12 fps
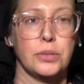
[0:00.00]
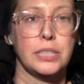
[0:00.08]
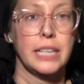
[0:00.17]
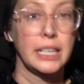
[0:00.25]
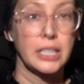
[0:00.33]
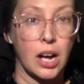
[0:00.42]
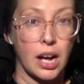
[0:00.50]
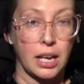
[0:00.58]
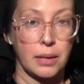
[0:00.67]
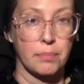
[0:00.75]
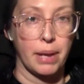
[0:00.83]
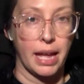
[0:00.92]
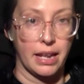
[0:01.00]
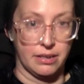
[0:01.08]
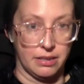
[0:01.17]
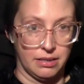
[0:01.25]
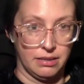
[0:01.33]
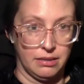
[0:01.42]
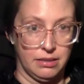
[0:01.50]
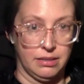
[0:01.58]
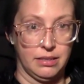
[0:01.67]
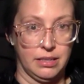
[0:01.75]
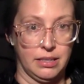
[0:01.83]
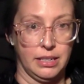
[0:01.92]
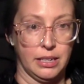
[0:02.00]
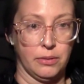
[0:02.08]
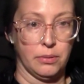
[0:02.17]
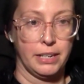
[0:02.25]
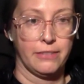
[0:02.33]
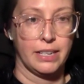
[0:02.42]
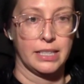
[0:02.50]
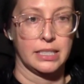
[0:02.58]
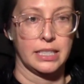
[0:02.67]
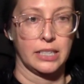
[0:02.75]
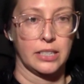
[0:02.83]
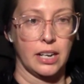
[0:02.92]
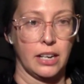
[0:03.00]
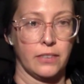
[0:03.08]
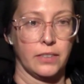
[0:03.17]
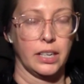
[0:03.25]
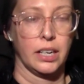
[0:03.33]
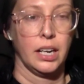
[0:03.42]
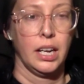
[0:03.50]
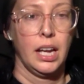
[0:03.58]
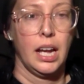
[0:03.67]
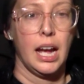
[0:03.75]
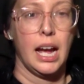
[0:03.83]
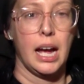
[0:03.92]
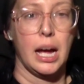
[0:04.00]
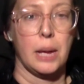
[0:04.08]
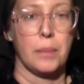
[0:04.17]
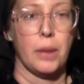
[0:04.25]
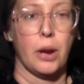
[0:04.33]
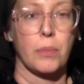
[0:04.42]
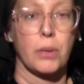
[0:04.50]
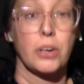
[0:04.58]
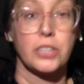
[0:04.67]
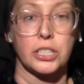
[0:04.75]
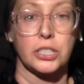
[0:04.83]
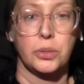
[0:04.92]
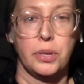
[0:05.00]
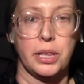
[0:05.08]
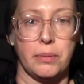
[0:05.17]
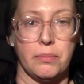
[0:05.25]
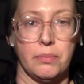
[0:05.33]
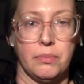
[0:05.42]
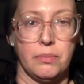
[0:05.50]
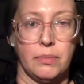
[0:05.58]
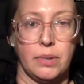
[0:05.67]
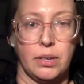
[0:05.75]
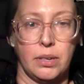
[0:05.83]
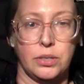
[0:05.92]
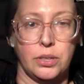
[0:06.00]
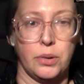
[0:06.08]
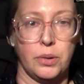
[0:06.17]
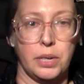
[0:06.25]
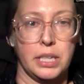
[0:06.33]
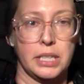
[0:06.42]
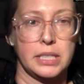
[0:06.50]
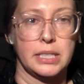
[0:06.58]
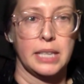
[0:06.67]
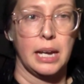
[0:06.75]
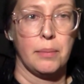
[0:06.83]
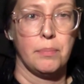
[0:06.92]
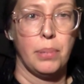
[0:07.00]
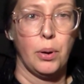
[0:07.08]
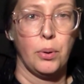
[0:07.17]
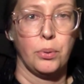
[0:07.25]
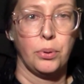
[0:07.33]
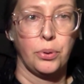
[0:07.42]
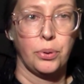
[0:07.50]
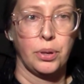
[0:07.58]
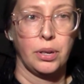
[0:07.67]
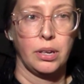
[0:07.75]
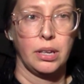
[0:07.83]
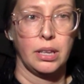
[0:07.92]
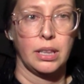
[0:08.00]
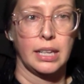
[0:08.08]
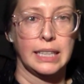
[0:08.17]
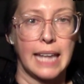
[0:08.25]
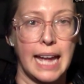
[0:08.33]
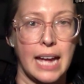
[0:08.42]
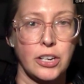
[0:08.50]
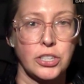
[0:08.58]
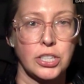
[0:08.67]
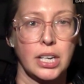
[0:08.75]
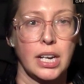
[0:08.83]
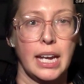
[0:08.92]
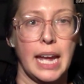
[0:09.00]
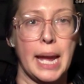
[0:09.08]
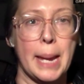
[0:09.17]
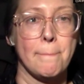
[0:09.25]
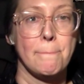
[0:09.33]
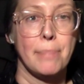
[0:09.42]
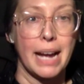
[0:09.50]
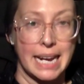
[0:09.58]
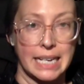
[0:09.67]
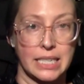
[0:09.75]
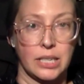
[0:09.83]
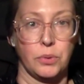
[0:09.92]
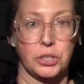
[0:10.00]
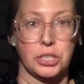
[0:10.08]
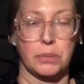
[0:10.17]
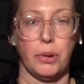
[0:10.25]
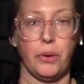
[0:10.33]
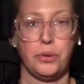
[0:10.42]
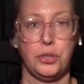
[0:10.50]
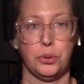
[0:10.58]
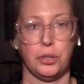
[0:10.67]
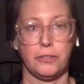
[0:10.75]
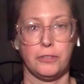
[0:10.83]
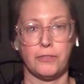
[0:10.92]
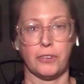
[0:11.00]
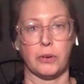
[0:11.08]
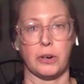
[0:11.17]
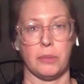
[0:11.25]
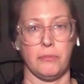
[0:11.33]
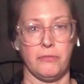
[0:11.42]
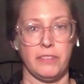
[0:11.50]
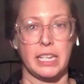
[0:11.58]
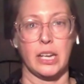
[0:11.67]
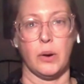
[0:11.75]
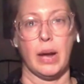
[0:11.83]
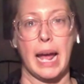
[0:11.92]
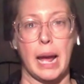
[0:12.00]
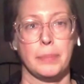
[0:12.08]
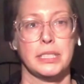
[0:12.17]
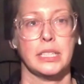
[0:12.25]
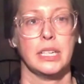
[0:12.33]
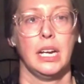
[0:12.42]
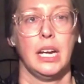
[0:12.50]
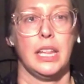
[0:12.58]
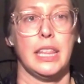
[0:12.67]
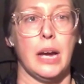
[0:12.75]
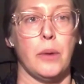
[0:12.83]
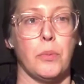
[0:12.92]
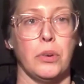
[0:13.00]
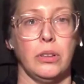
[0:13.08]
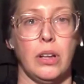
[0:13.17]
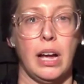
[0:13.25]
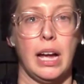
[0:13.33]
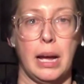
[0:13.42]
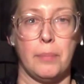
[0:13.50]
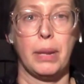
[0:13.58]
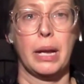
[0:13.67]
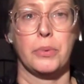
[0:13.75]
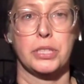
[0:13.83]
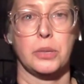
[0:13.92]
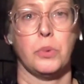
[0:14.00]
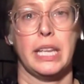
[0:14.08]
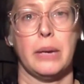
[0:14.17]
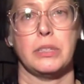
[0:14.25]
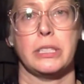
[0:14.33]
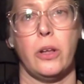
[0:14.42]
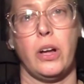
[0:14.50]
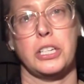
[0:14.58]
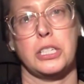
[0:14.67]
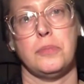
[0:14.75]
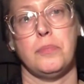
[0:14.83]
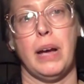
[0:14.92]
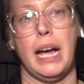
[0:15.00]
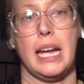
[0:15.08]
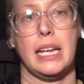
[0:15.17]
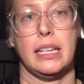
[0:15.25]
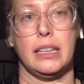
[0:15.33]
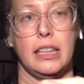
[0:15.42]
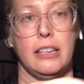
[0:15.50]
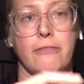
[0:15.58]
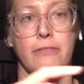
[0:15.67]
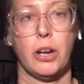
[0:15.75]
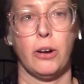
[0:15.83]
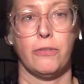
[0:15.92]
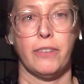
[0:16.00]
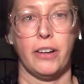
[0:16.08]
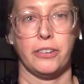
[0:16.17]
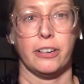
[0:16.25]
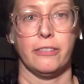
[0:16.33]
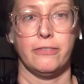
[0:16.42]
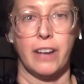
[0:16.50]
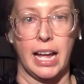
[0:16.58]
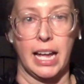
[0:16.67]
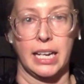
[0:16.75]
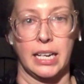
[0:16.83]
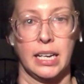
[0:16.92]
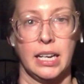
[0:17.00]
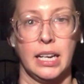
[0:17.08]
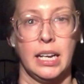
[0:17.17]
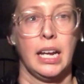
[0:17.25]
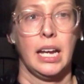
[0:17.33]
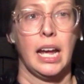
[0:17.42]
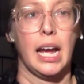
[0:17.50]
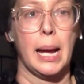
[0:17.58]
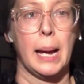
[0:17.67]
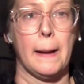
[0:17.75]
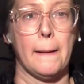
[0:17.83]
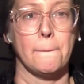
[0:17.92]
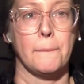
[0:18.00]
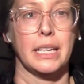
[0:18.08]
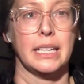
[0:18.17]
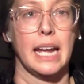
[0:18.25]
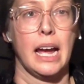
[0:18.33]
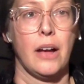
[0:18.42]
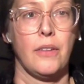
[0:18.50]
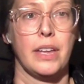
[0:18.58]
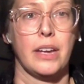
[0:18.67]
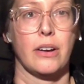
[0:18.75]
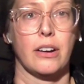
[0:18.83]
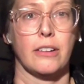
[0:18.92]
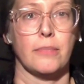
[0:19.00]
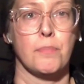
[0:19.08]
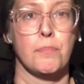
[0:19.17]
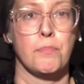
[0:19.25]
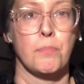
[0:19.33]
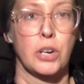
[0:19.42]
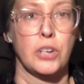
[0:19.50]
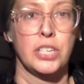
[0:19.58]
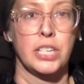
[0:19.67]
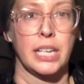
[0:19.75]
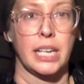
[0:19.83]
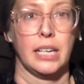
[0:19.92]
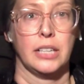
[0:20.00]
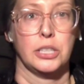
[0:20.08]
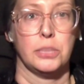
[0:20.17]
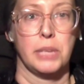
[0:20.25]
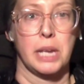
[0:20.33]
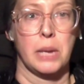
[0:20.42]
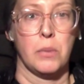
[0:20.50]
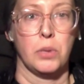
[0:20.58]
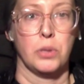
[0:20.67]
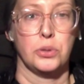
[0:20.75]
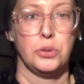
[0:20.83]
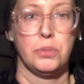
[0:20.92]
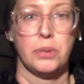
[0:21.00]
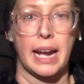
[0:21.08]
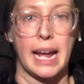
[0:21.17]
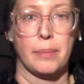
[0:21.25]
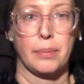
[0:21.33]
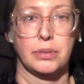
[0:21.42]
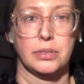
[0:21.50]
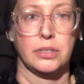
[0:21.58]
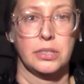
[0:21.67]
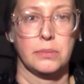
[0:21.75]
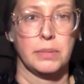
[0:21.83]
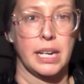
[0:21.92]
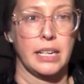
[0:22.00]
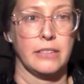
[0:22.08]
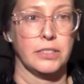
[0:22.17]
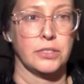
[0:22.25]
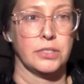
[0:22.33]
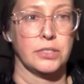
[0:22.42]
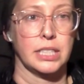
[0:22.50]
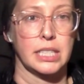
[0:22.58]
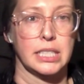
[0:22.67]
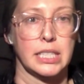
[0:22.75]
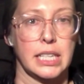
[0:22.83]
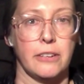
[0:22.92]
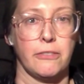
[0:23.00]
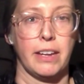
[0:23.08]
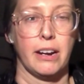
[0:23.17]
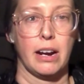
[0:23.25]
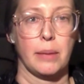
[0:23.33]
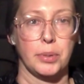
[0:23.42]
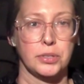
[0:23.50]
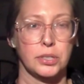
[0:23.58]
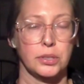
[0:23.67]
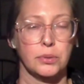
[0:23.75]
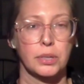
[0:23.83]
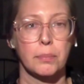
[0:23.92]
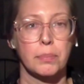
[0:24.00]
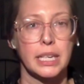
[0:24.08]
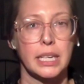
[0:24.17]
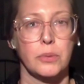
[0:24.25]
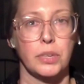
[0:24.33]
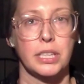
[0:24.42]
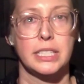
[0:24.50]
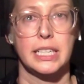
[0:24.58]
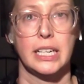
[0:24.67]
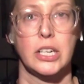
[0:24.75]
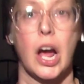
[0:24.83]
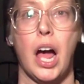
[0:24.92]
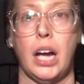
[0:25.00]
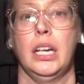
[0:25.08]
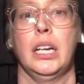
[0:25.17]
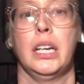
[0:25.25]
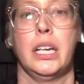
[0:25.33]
So TikTok competitors, you know, we're big fans of TikTok over here, um, are merging two of them. So it's uh, both Clash and Byte, which are both short form video apps that were uh, Byte was the one that was launched by the co-founder of Vine, um, but now they are merging to become one super app. So this will be kind of interesting to see if they're able to compete with TikTok,